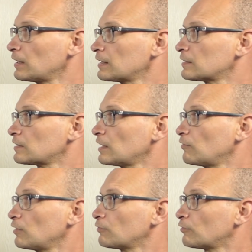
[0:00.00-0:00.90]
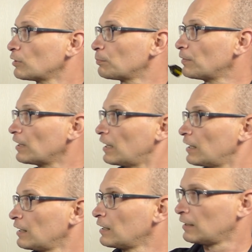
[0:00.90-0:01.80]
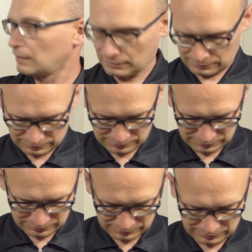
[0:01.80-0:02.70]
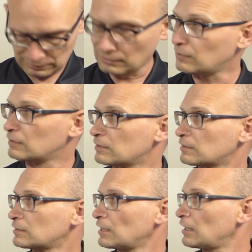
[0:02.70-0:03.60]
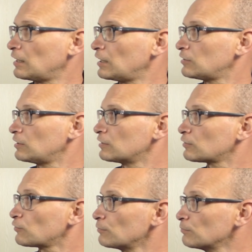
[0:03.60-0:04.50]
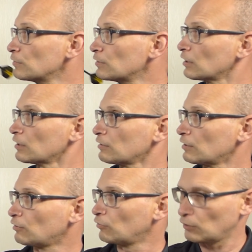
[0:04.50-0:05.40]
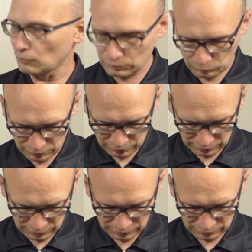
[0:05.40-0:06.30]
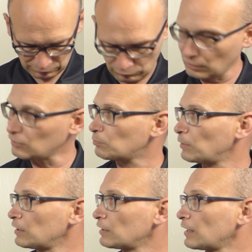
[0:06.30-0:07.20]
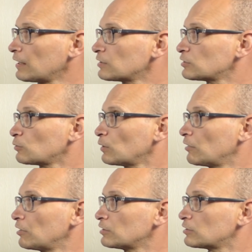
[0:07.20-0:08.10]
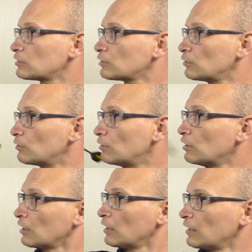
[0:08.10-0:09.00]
a nice level of grip that. There's a certain edginess from the grooves, with the rings being like a square edged cut